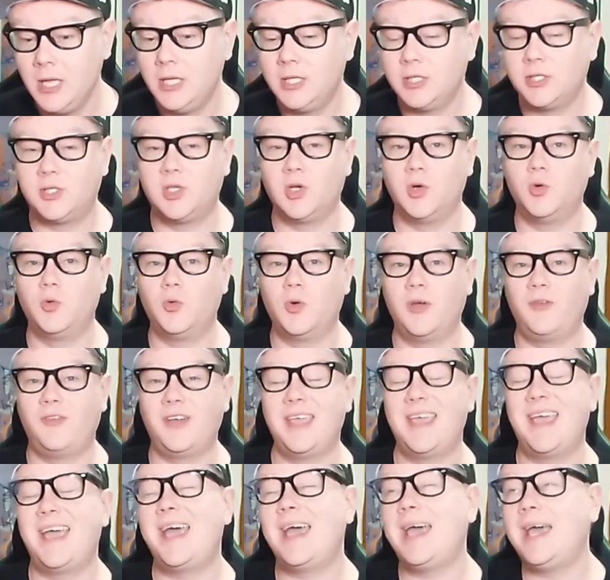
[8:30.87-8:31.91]
So if I
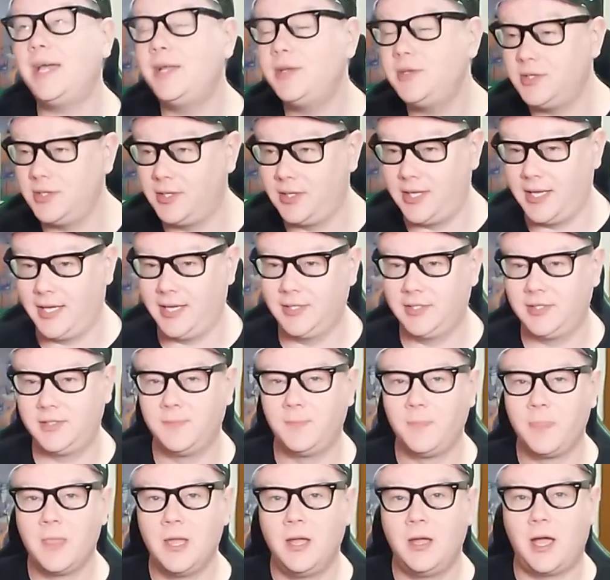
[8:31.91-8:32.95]
had to guess,
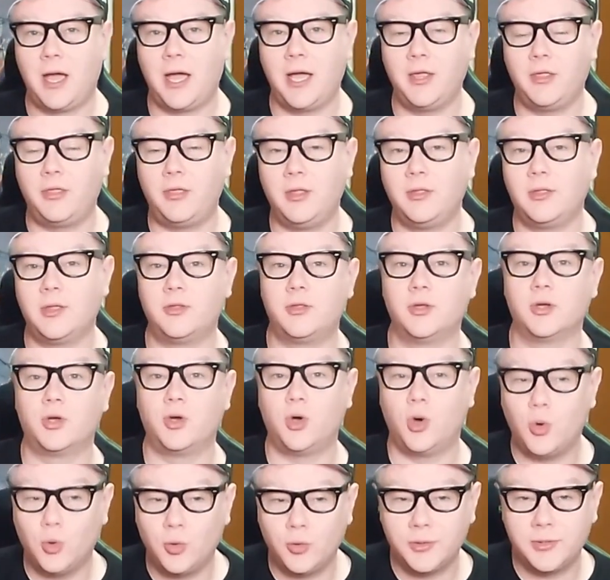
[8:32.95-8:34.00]
I think that the
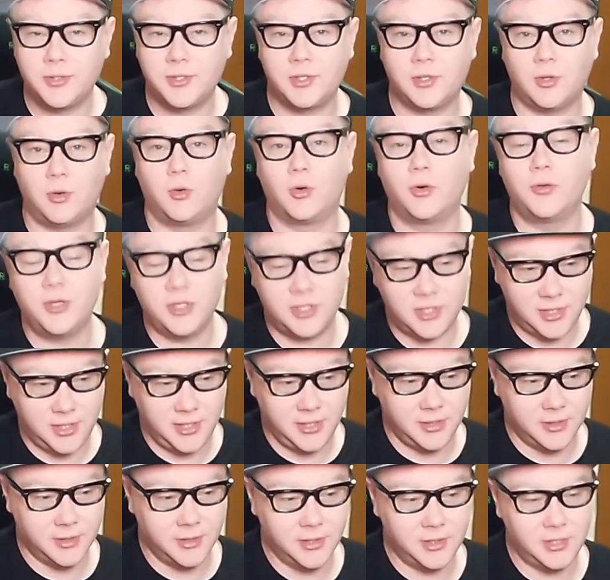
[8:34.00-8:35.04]
Colts or the
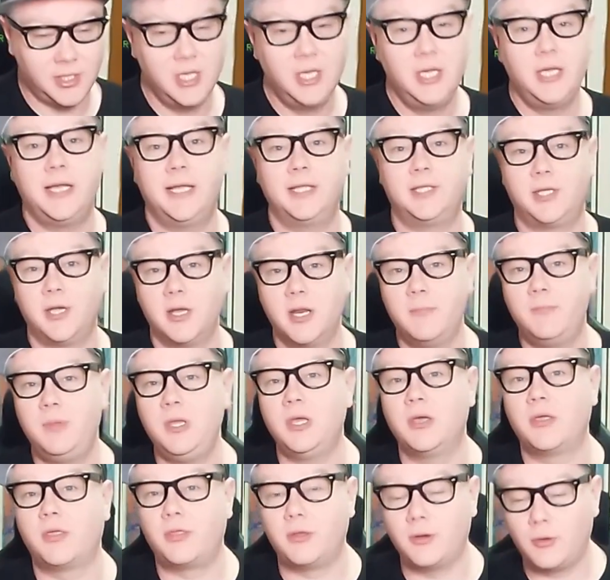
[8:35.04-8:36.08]
Steelers, it's going to be
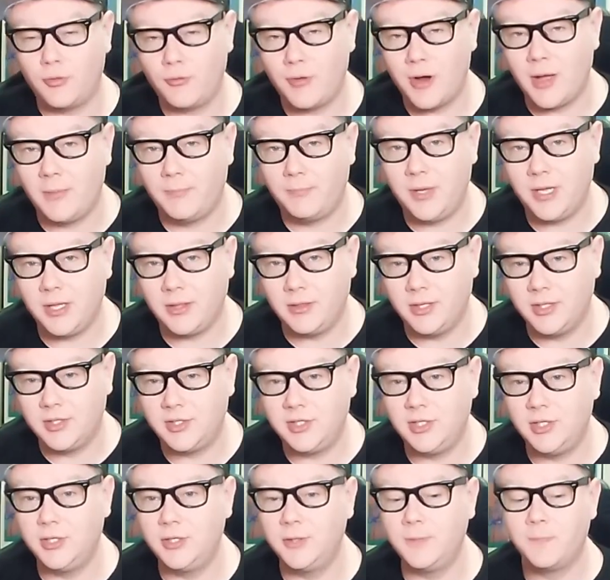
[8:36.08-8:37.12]
a third round pick this
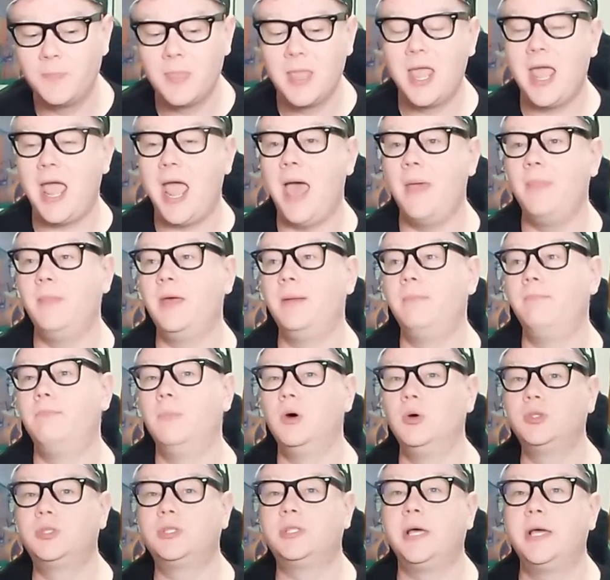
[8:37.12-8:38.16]
year, and then
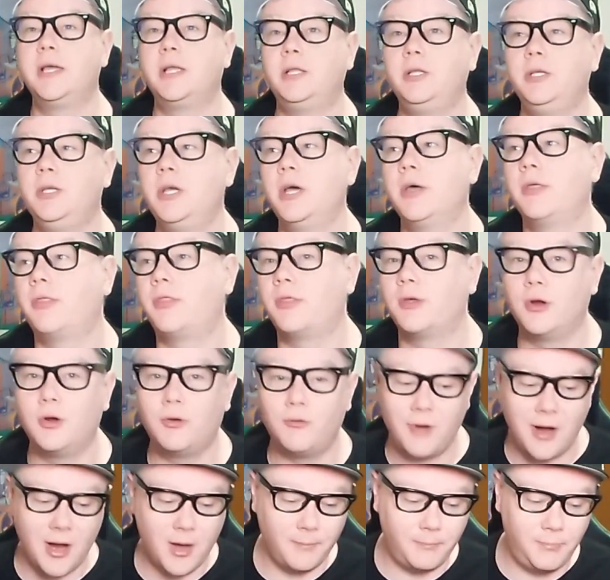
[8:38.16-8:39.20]
most likely a third
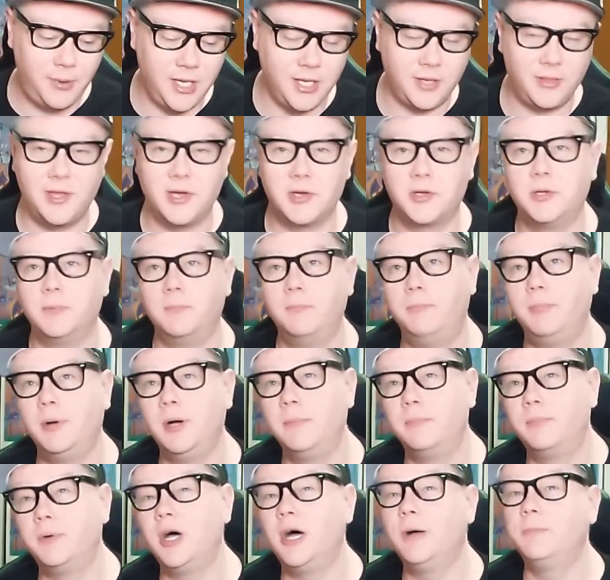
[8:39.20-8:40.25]
round pick that could
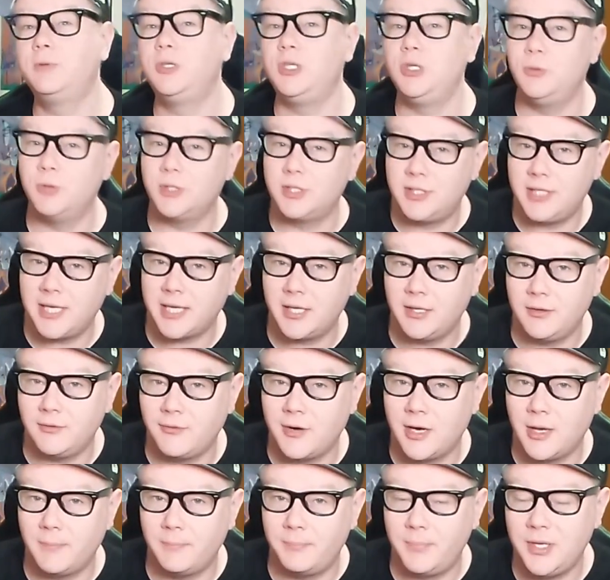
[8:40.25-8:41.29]
bump up to a second
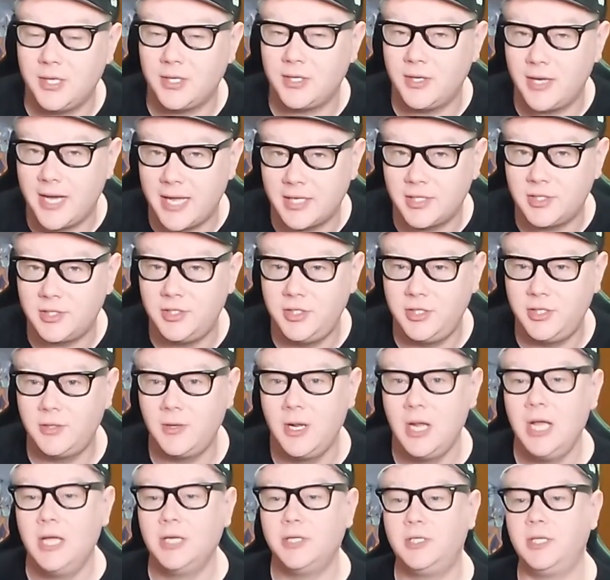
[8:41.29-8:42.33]
round pick next year,
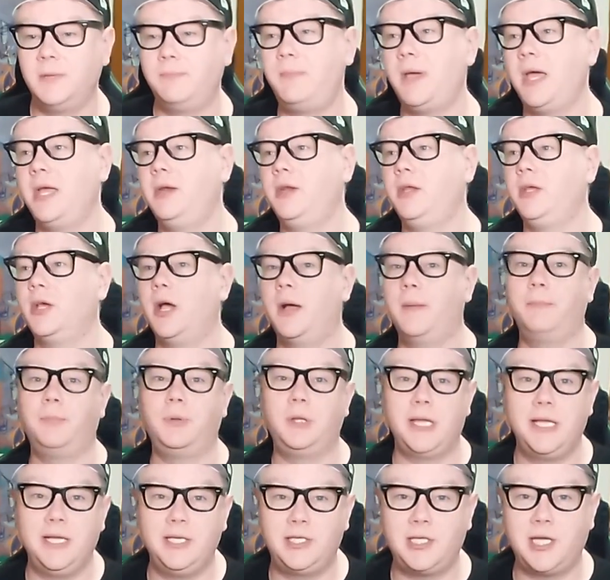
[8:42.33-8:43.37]
depending on
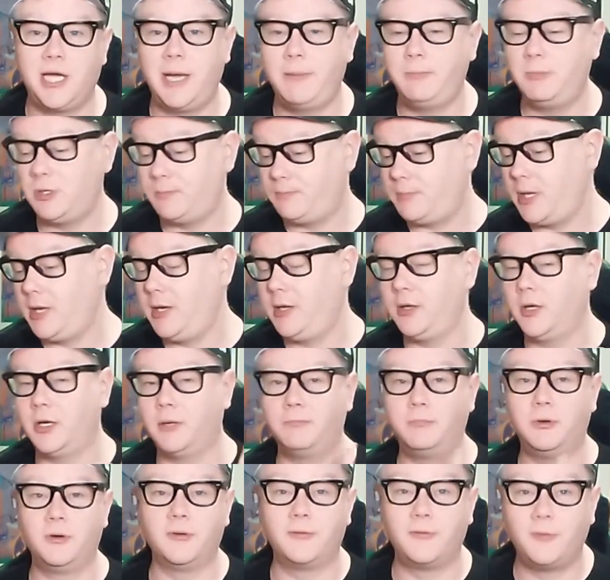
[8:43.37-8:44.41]
play time, depending on
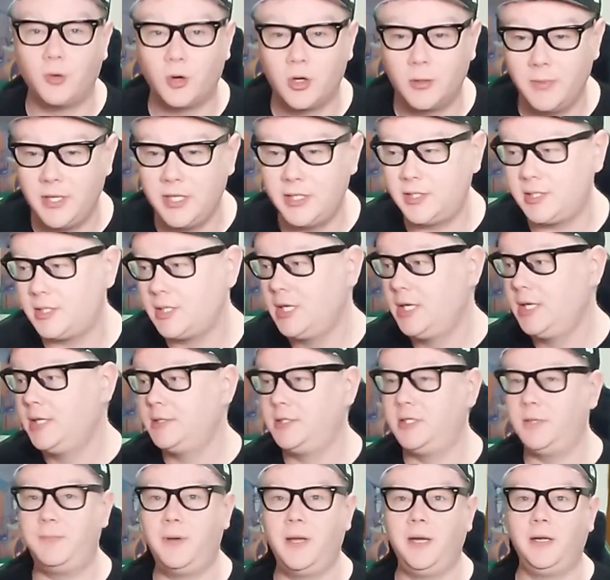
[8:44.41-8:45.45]
performance,
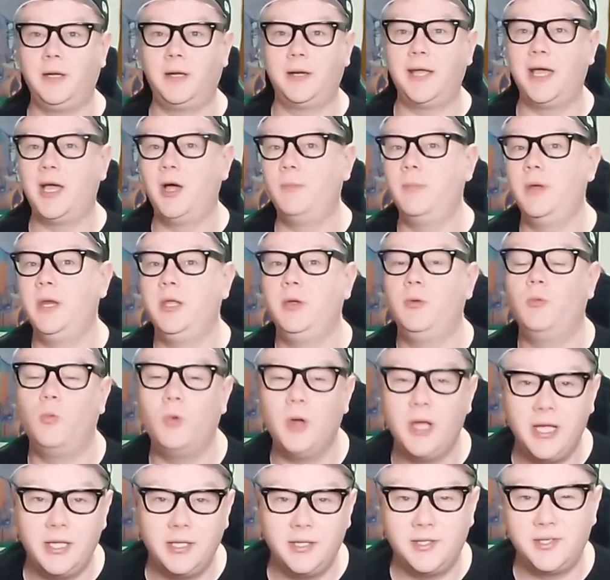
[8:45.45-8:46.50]
depending on how many
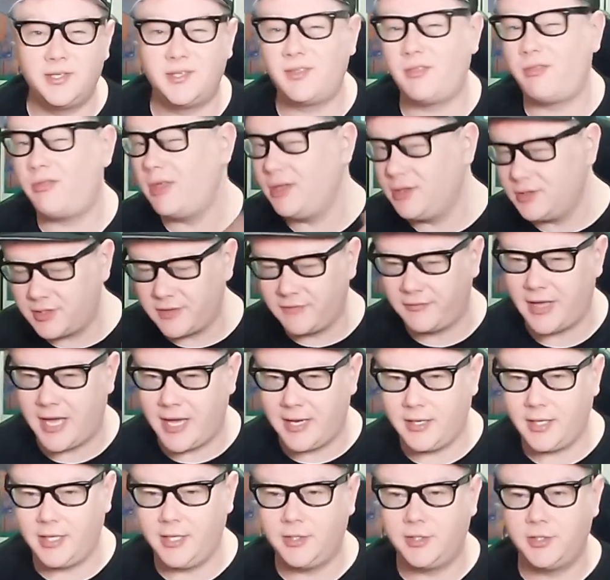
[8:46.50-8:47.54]
wins, things of that
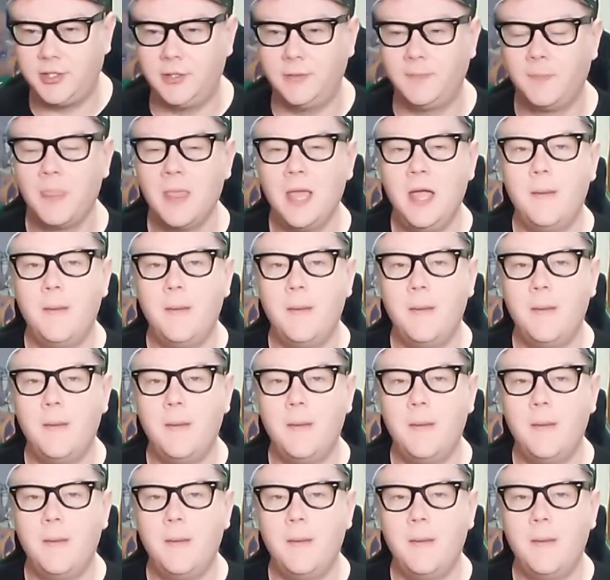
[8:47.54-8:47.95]
nature.